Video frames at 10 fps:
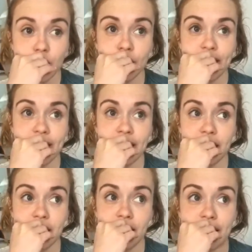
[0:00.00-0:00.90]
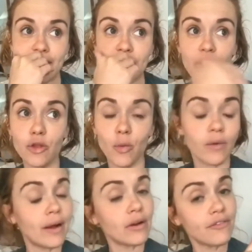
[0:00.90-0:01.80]
We have gone through
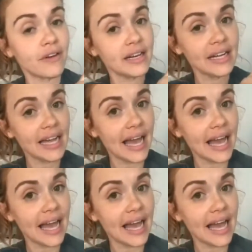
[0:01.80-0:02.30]
one round of funding,